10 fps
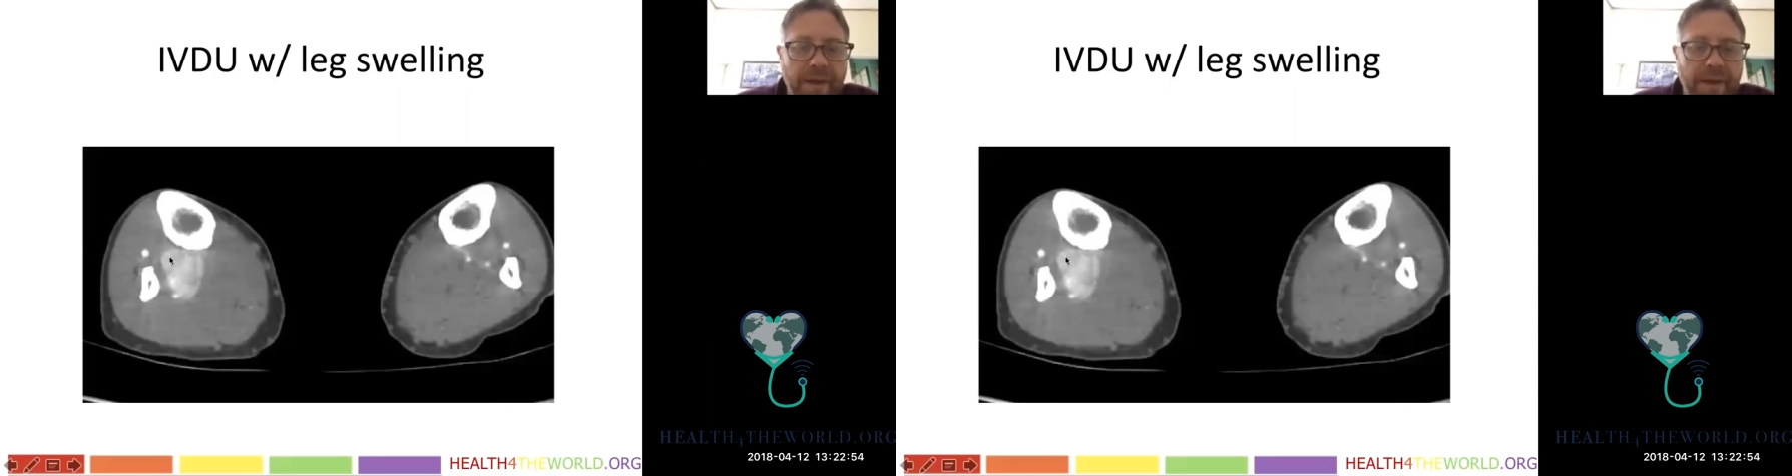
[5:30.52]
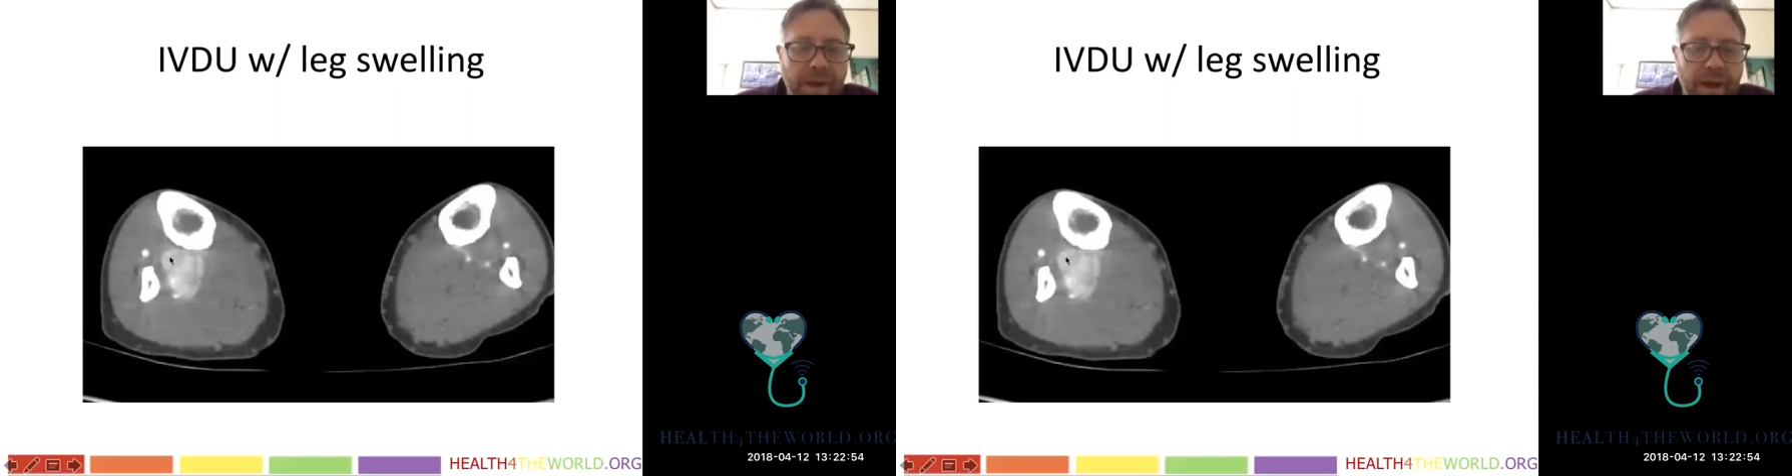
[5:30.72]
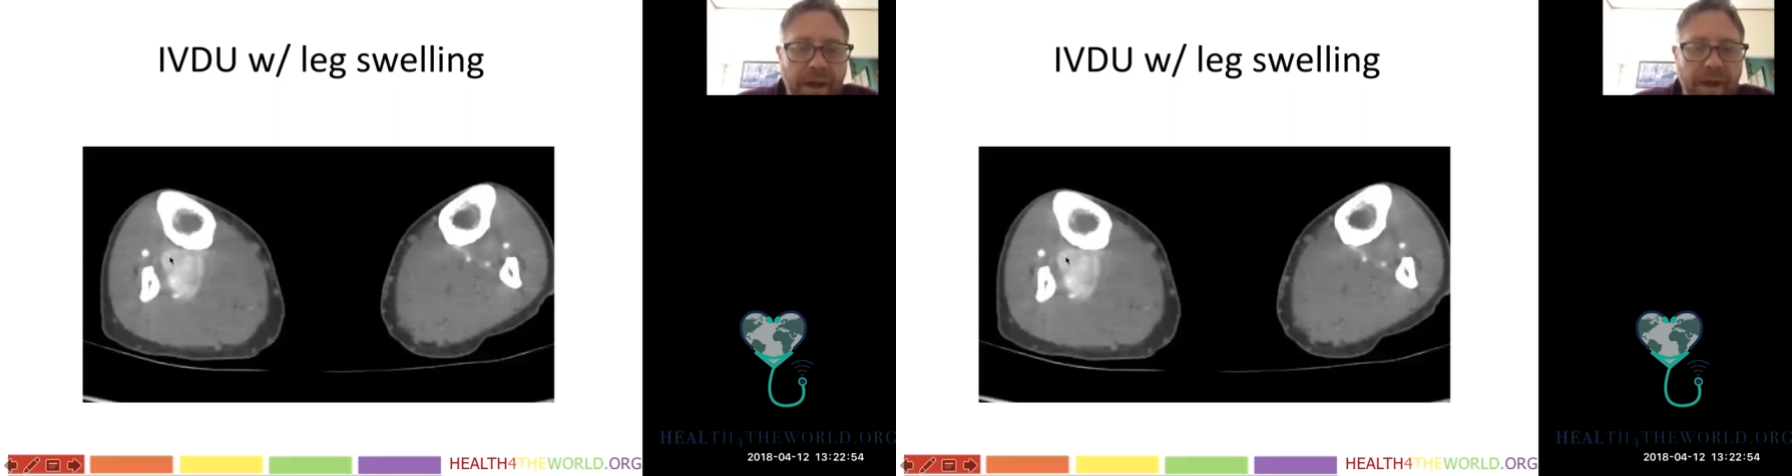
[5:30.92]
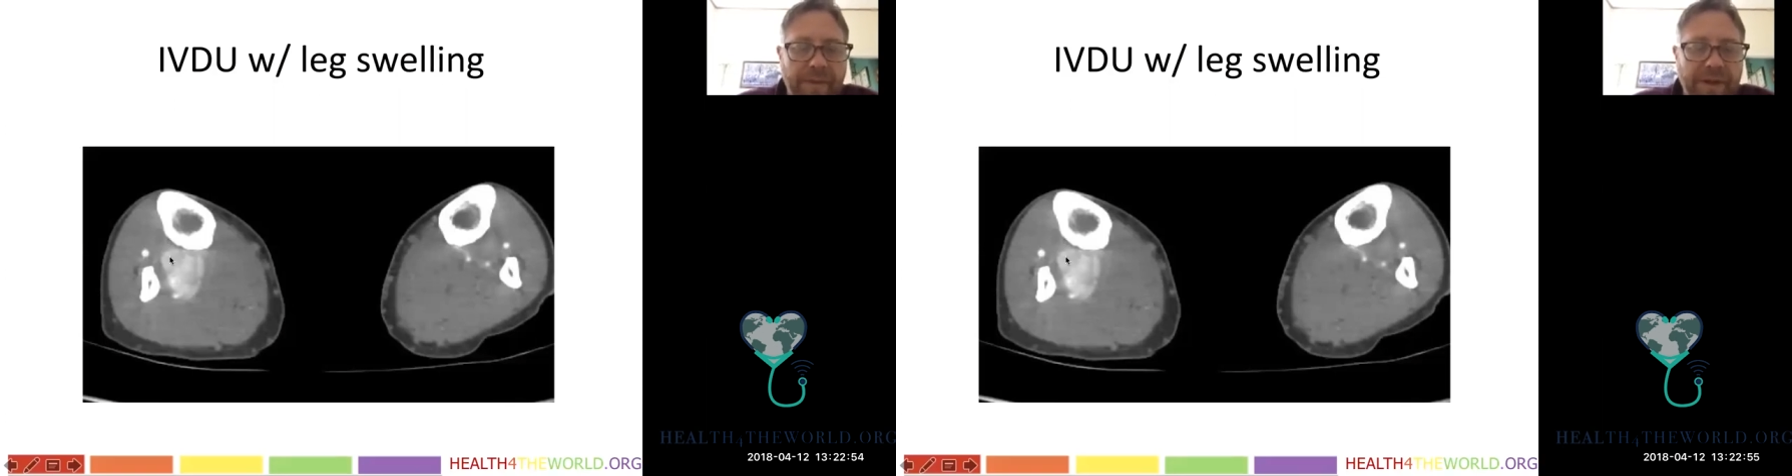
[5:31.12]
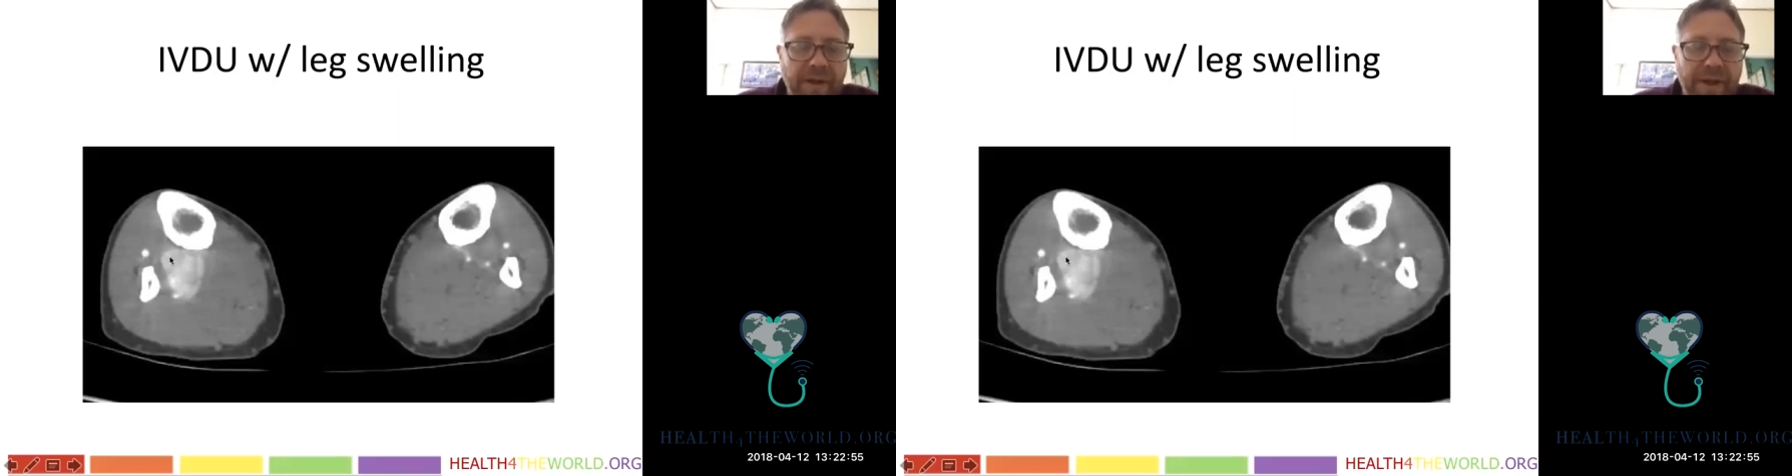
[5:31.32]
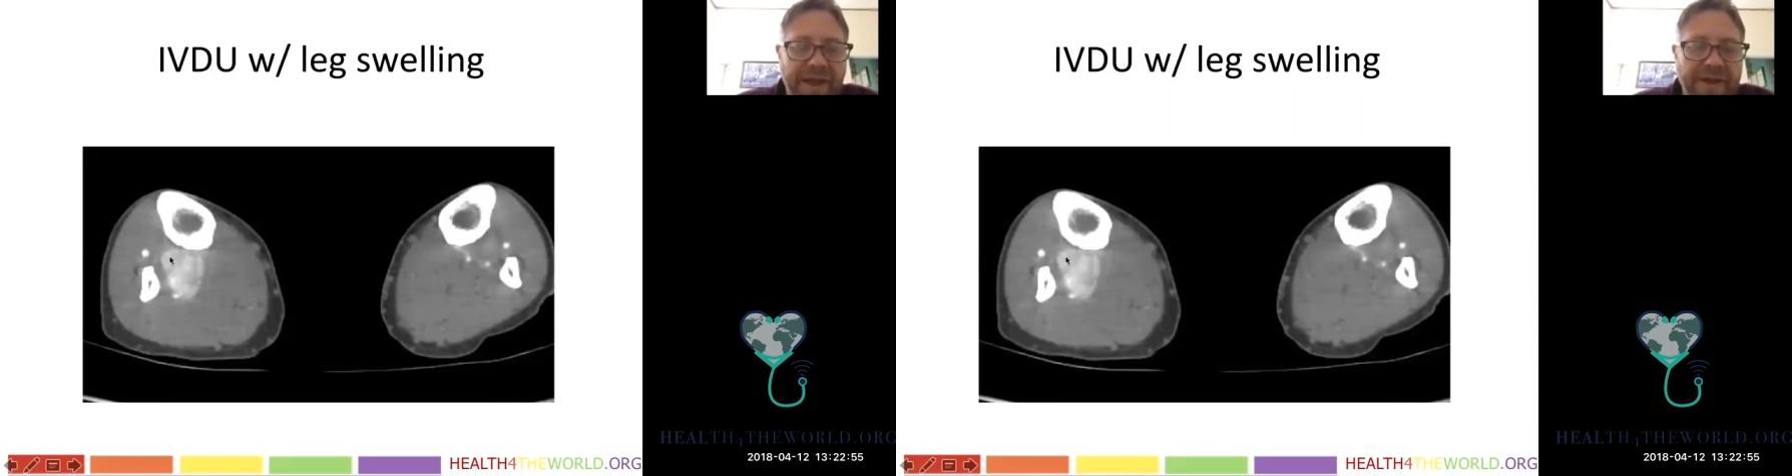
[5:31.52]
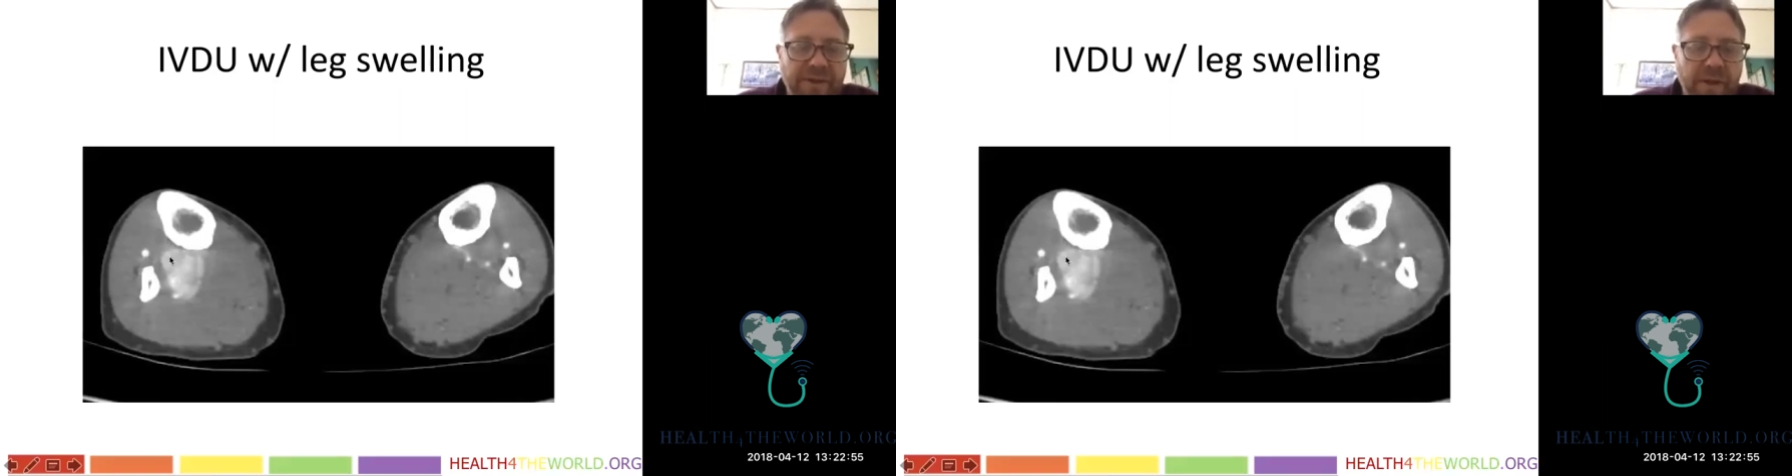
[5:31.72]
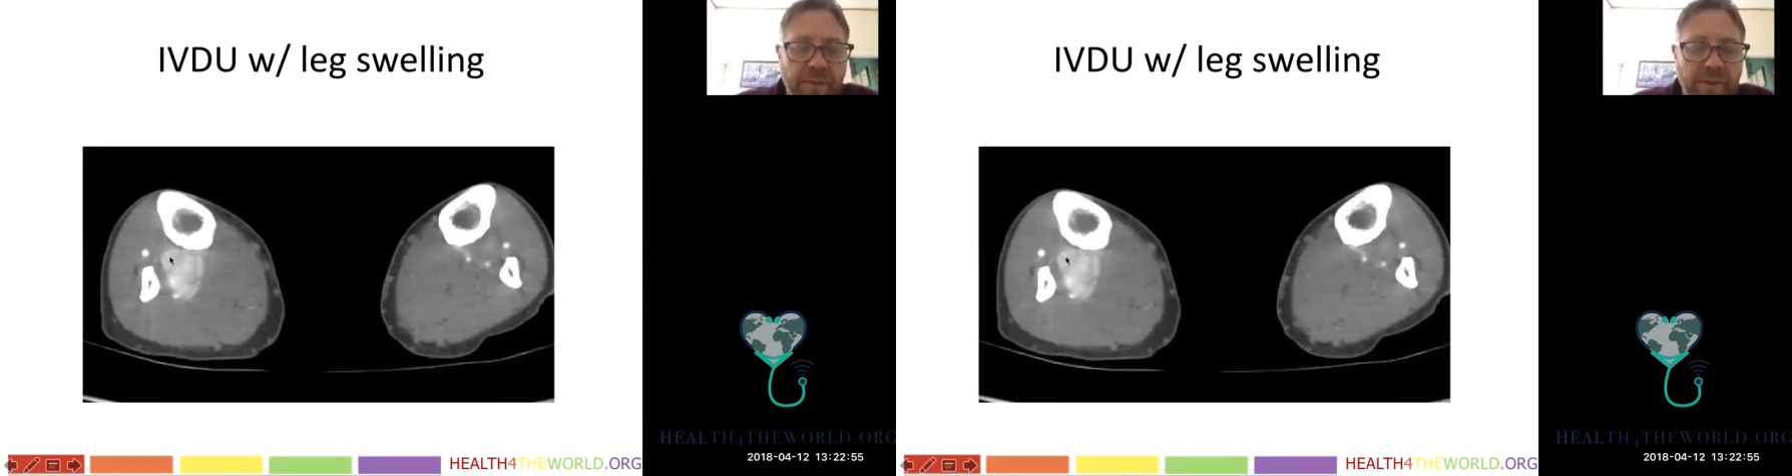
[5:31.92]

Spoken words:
And the leg is a little